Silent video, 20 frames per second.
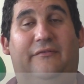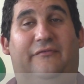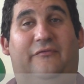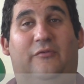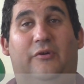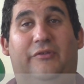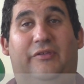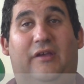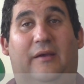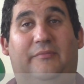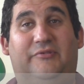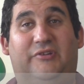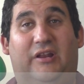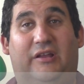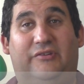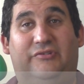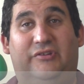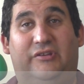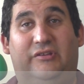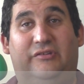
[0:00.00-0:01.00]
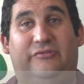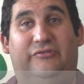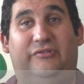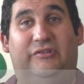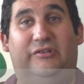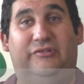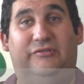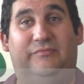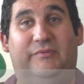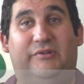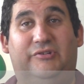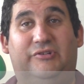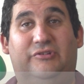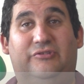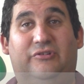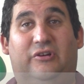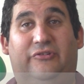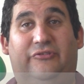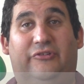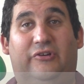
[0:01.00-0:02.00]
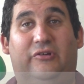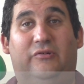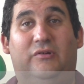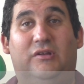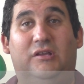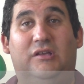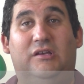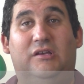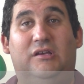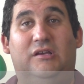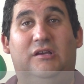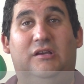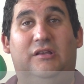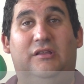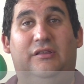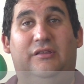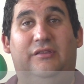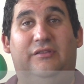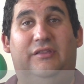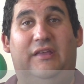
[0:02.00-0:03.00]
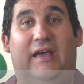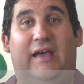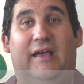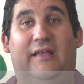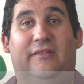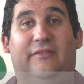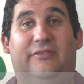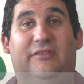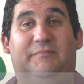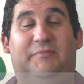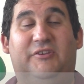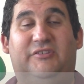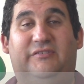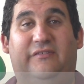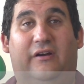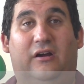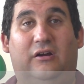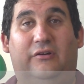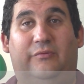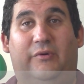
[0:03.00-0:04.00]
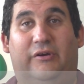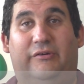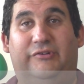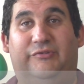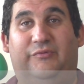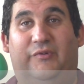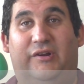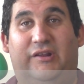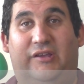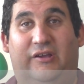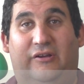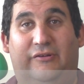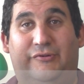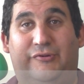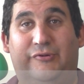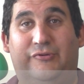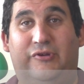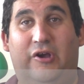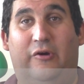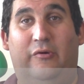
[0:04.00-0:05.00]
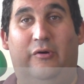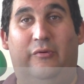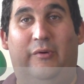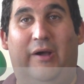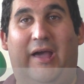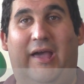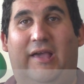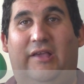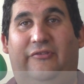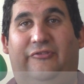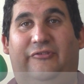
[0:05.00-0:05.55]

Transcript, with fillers: The fourth option actually is I should mention is also that the piece of hardware it's running on could go away.